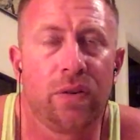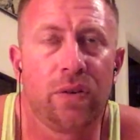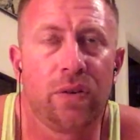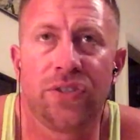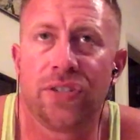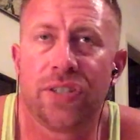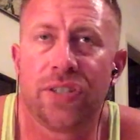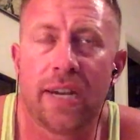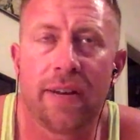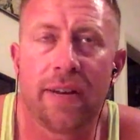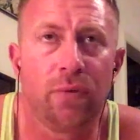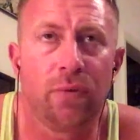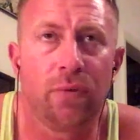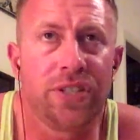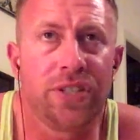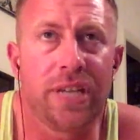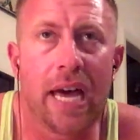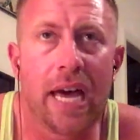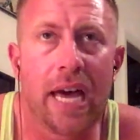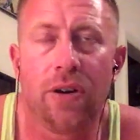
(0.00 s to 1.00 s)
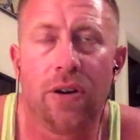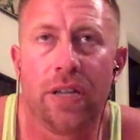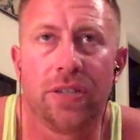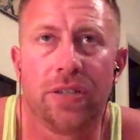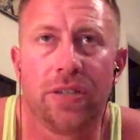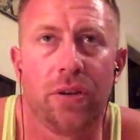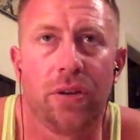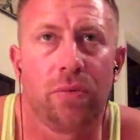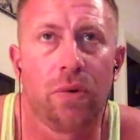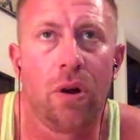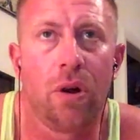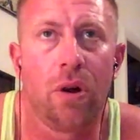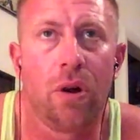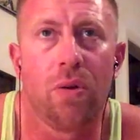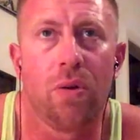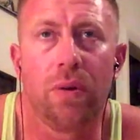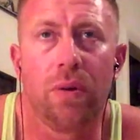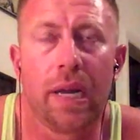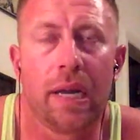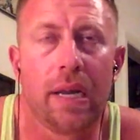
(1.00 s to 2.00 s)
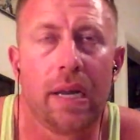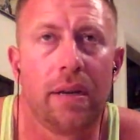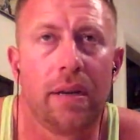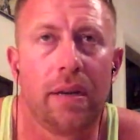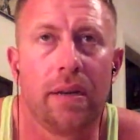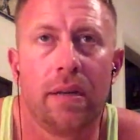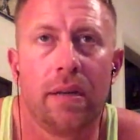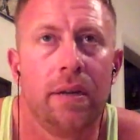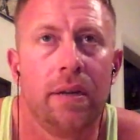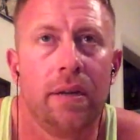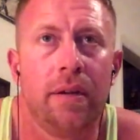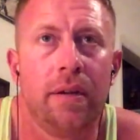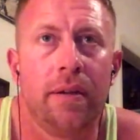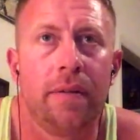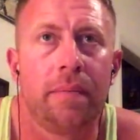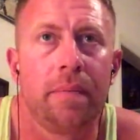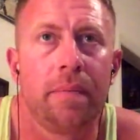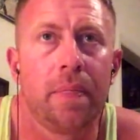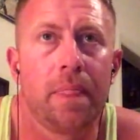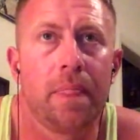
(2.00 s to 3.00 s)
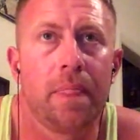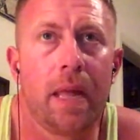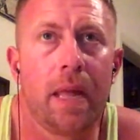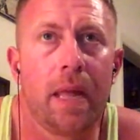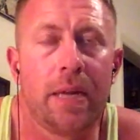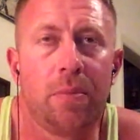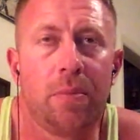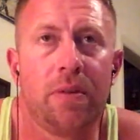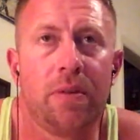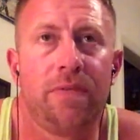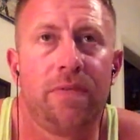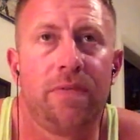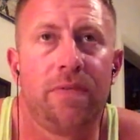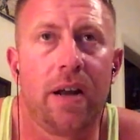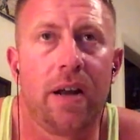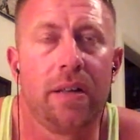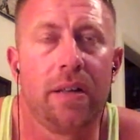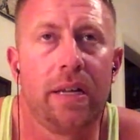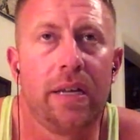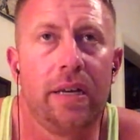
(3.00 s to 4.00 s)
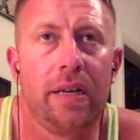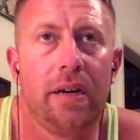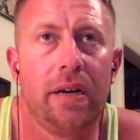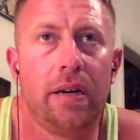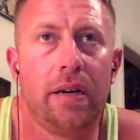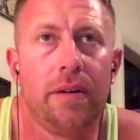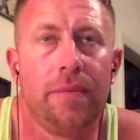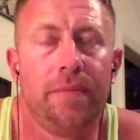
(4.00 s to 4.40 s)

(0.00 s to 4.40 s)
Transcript: for several Saturdays in a row, and then when finally